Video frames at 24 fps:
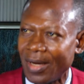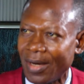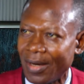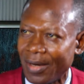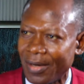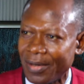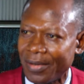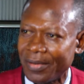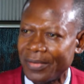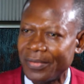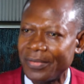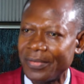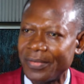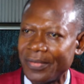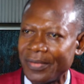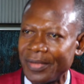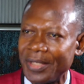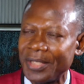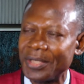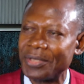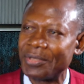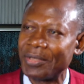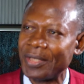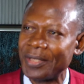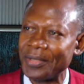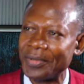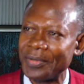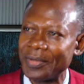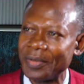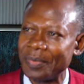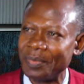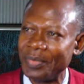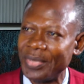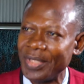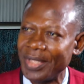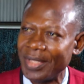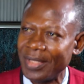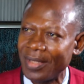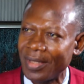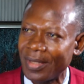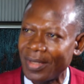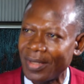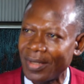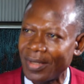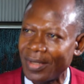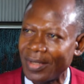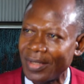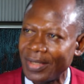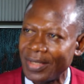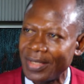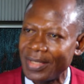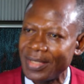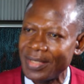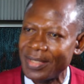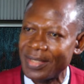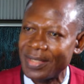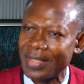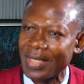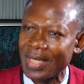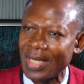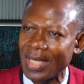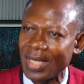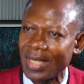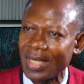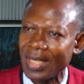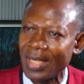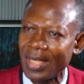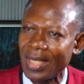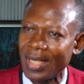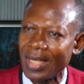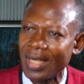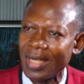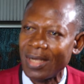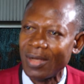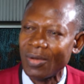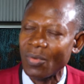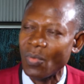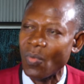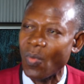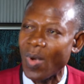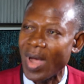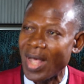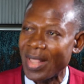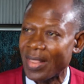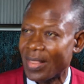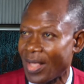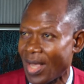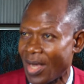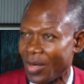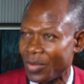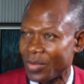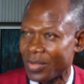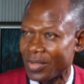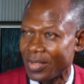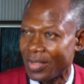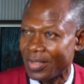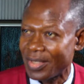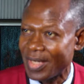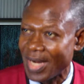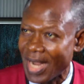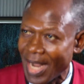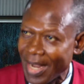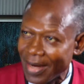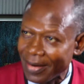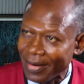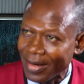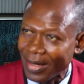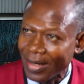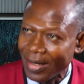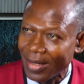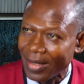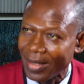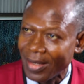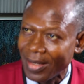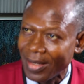of the treasury bill is 1,000 naira,